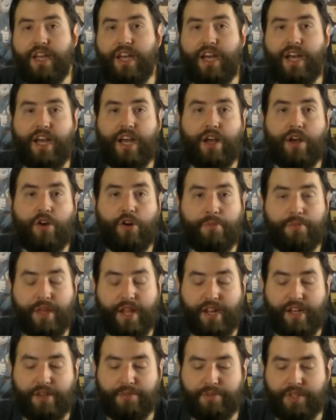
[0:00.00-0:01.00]
I uh, hope
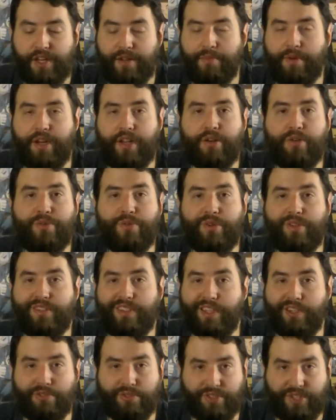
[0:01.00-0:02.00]
that helps anybody who
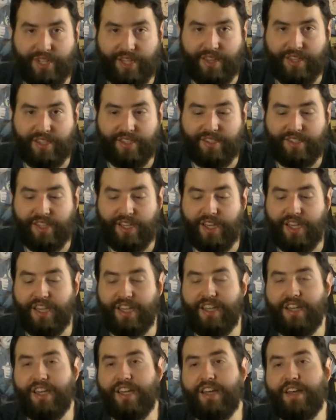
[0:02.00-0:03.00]
is interested in this thing.
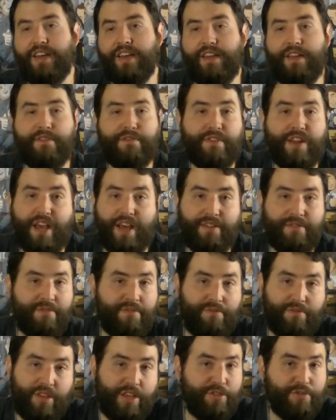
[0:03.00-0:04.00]
Uh, if
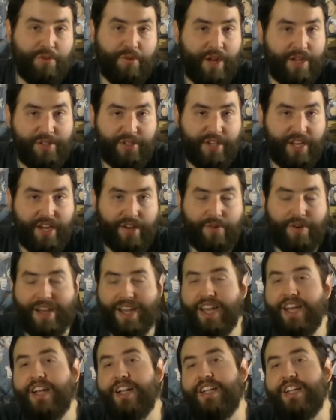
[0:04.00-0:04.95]
not, thanks for watching anyway.